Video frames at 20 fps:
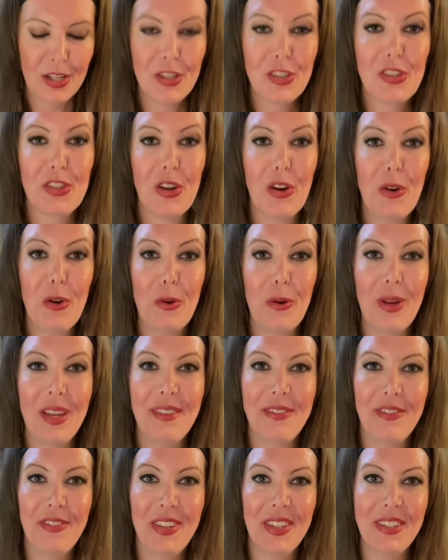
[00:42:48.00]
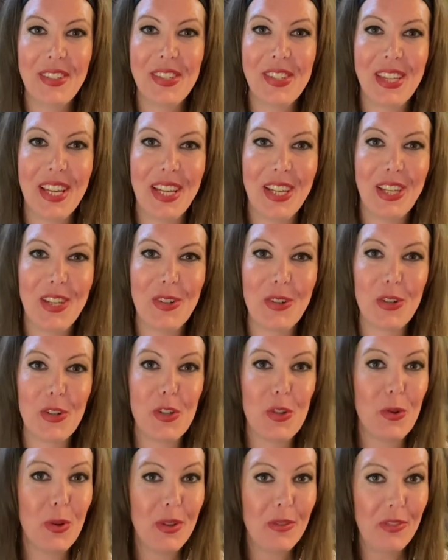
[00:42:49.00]
so it feels like your
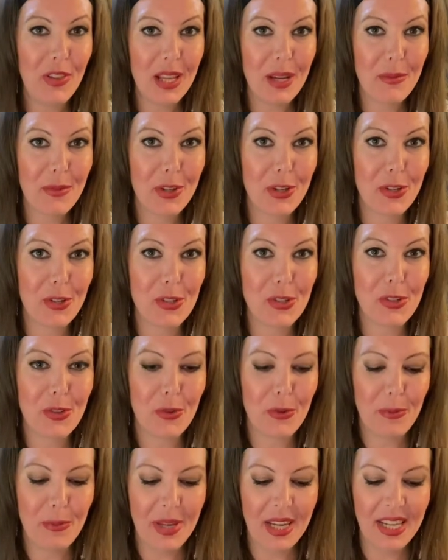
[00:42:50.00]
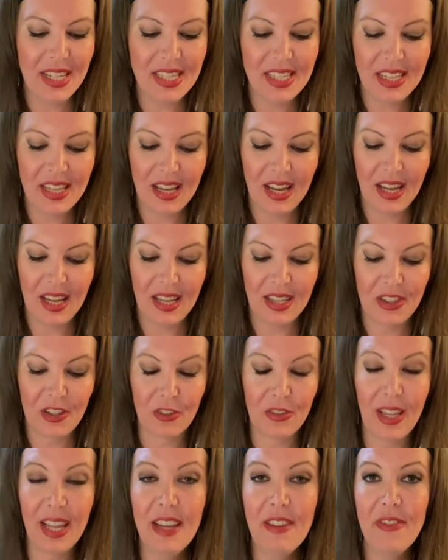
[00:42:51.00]
twin flame or your soulmate, uh, their
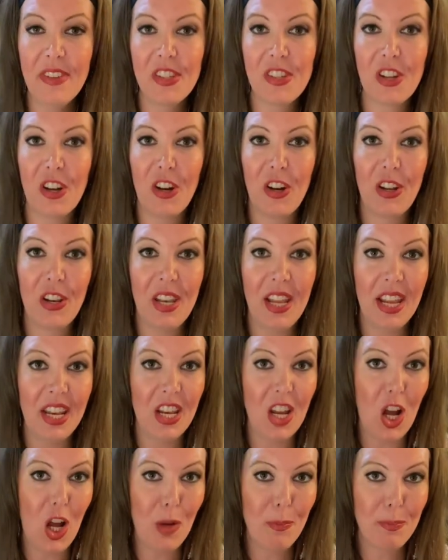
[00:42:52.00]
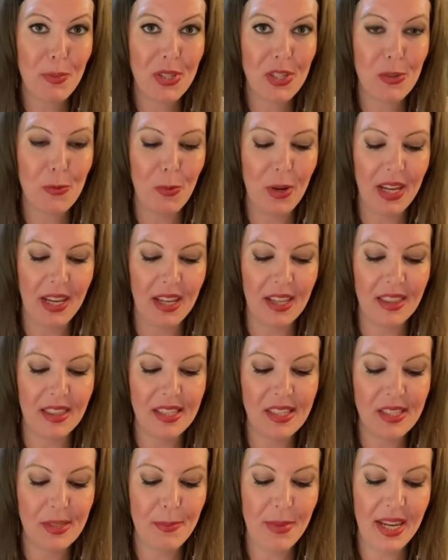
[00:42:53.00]
life is on an upswing.
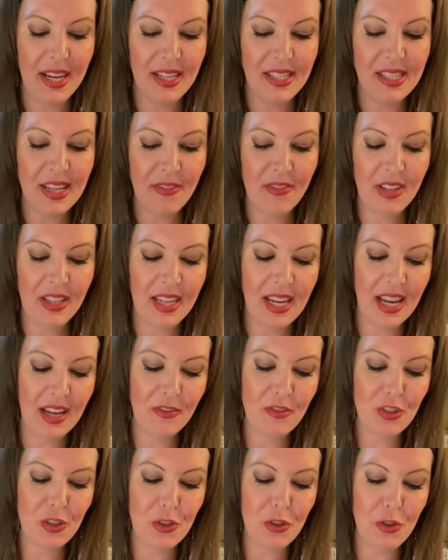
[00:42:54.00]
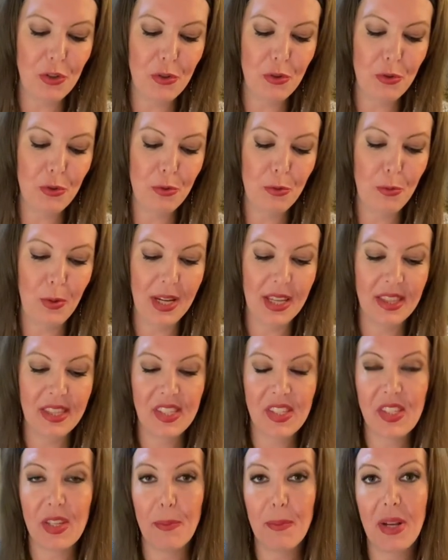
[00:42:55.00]
This may definitely have to do with
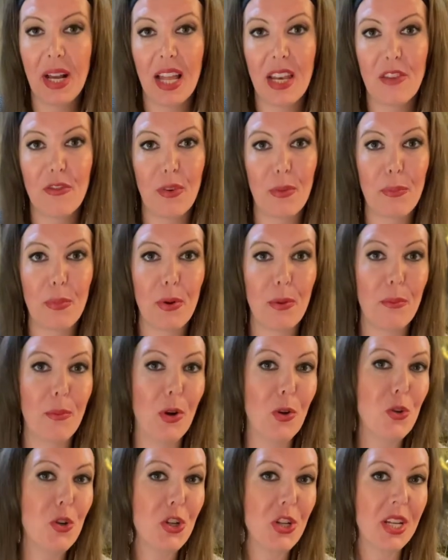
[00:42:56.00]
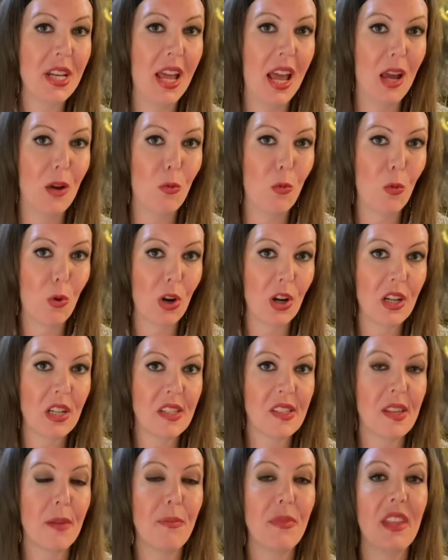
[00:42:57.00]
some kind of a promotion at work,
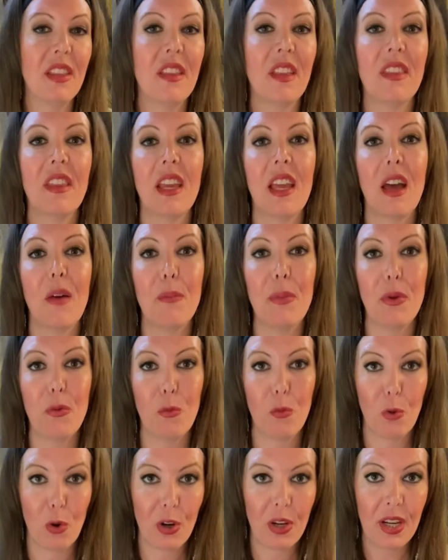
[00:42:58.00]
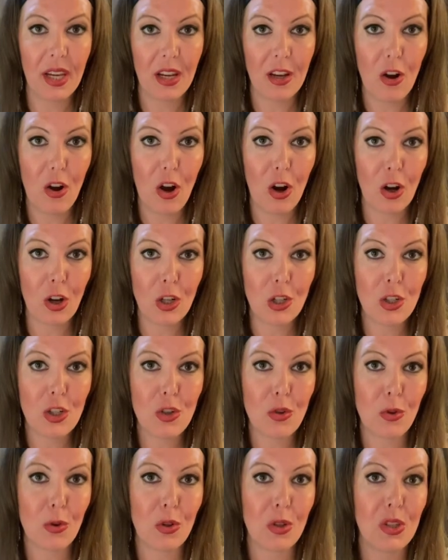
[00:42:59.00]
something that they have been working hard
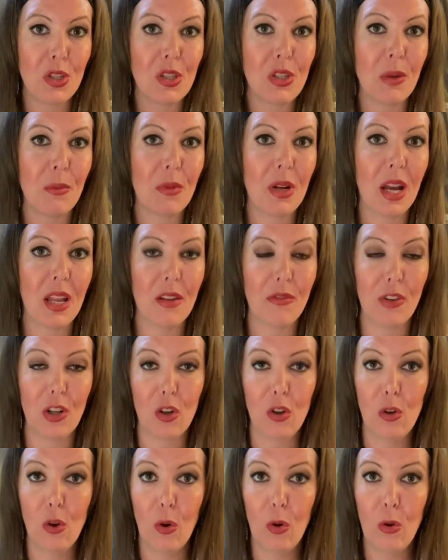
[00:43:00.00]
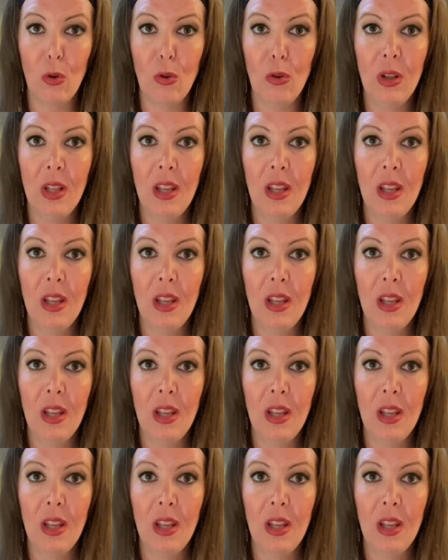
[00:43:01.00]
towards, some kind of a goal.